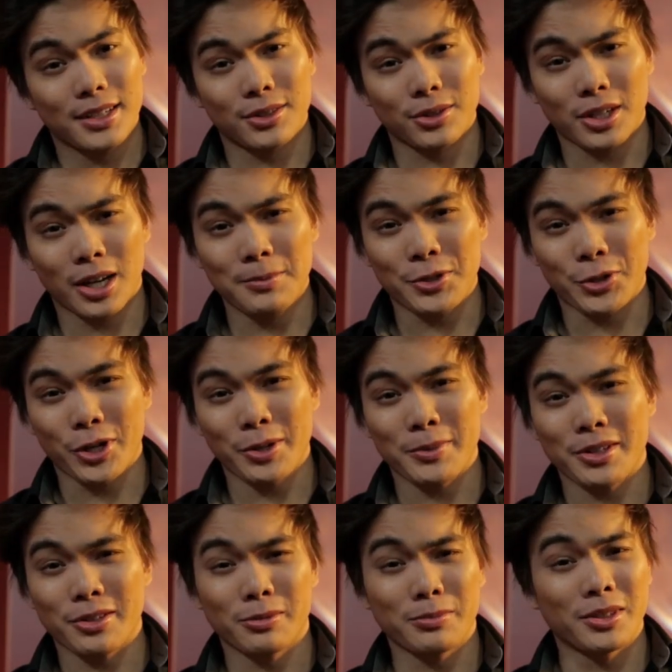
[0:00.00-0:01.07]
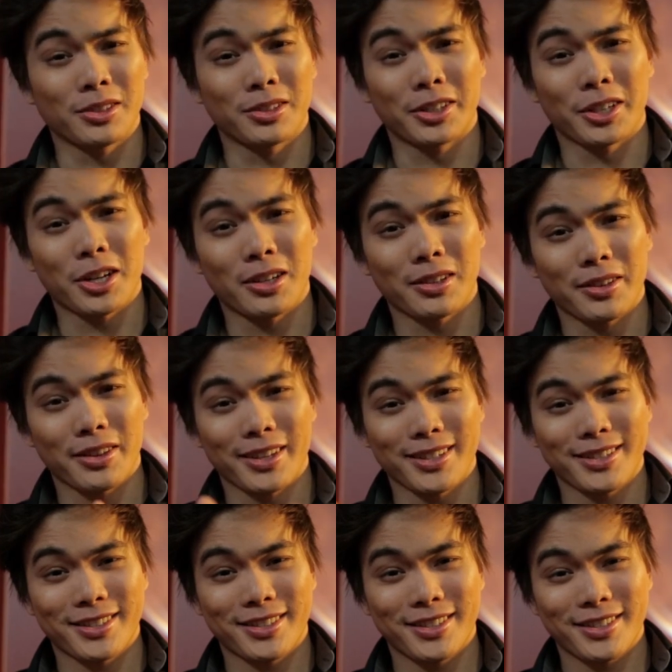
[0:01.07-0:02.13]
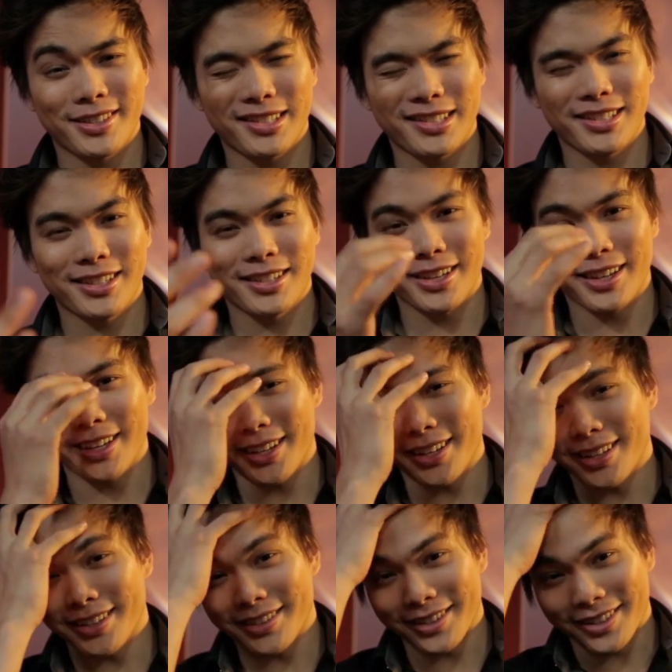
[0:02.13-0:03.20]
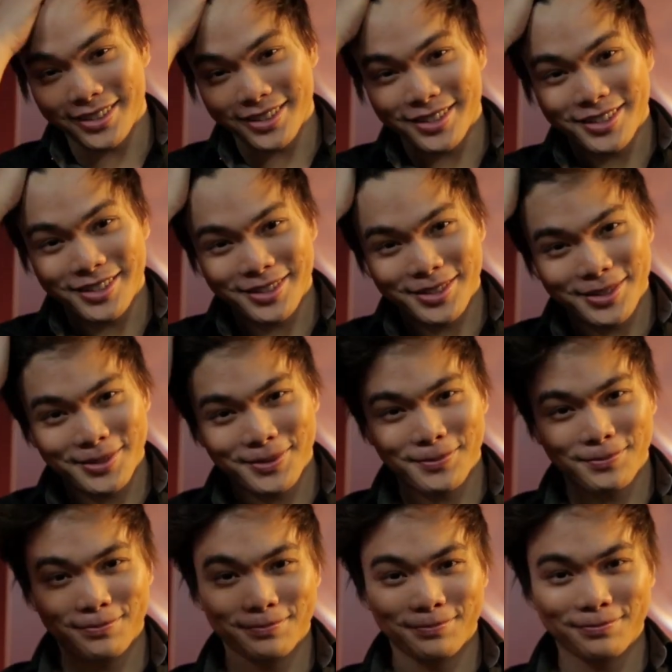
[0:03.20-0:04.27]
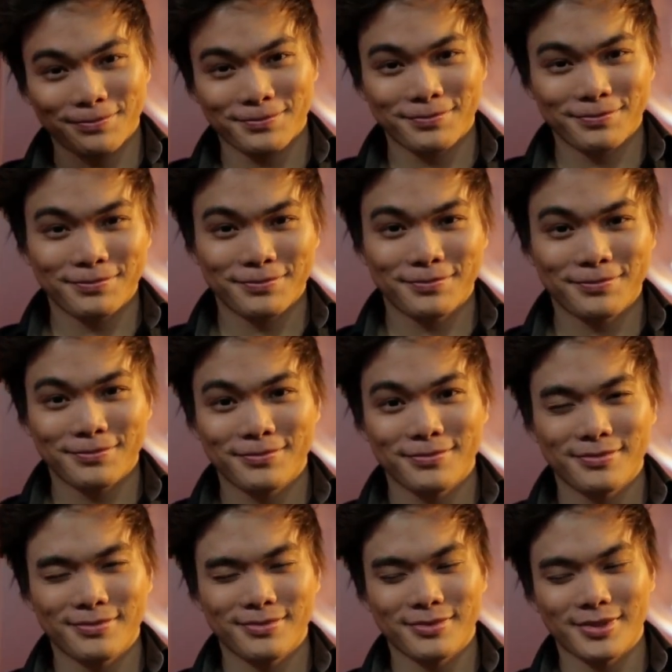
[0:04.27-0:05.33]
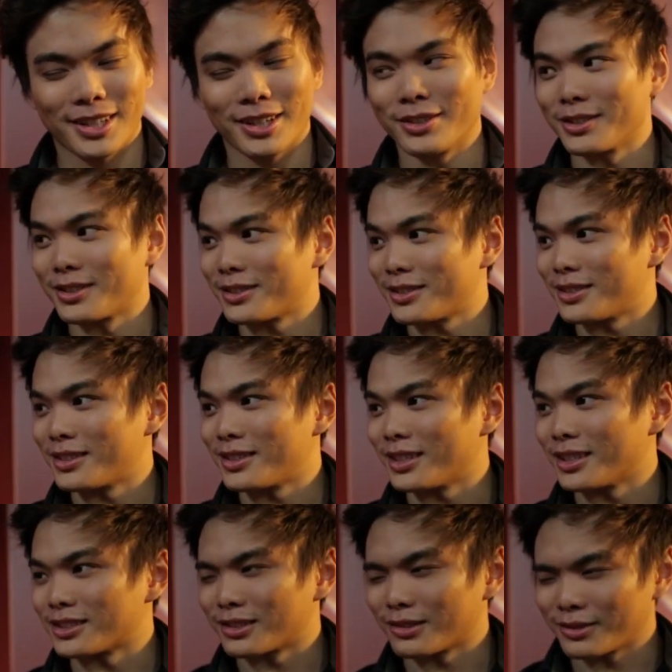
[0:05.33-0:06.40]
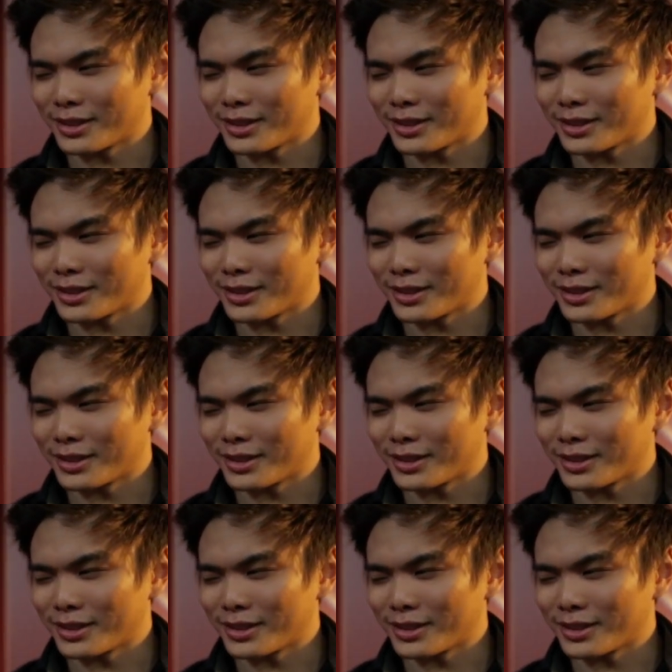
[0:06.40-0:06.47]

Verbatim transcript: so come join me, you'll be learning all of this and this. You just wink, bro. That was, that was a